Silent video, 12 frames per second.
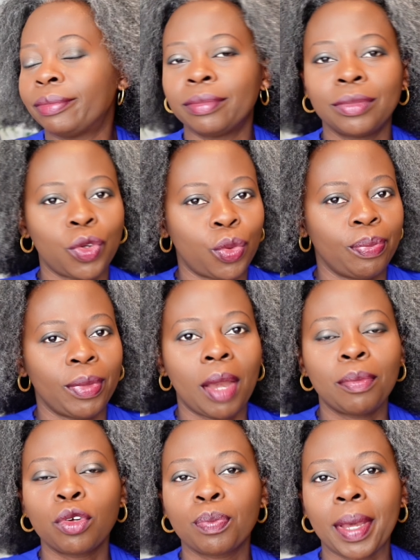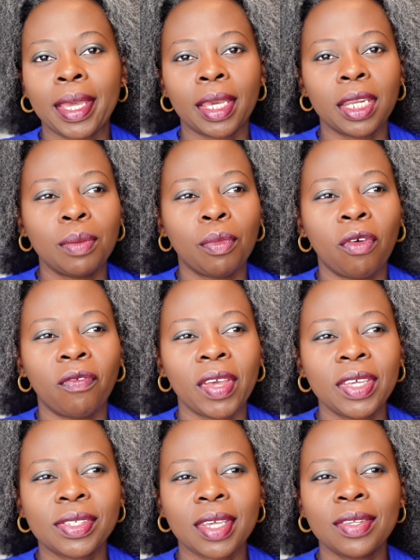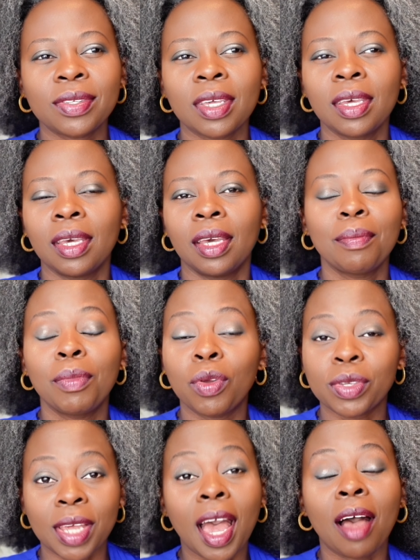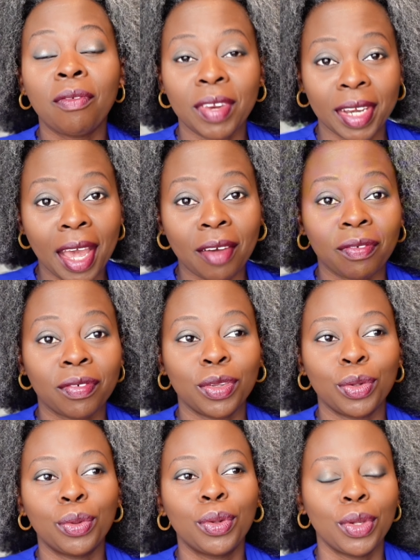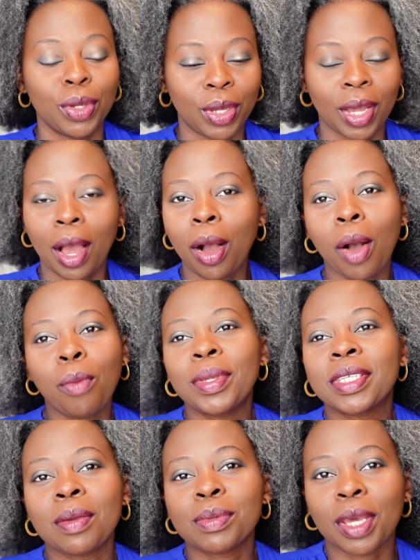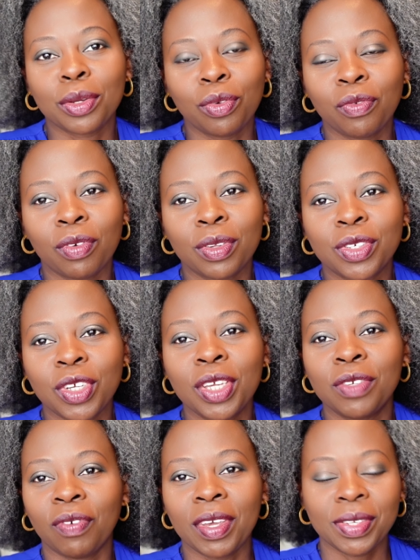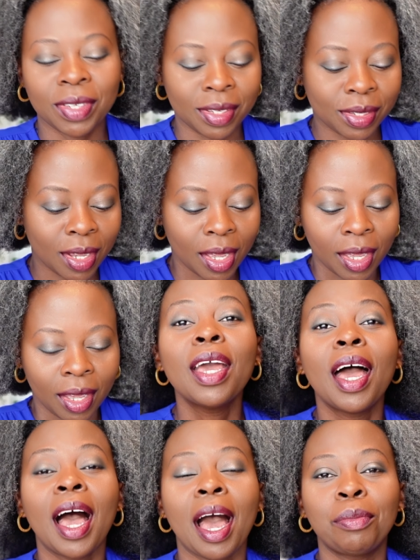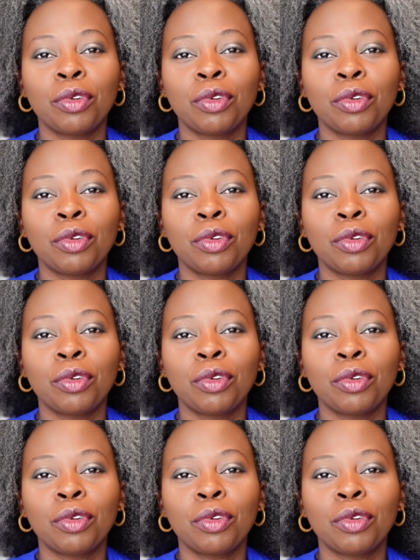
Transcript: no i'm not buying any more vases because i have enough you know how, how, many times can you change vases i'm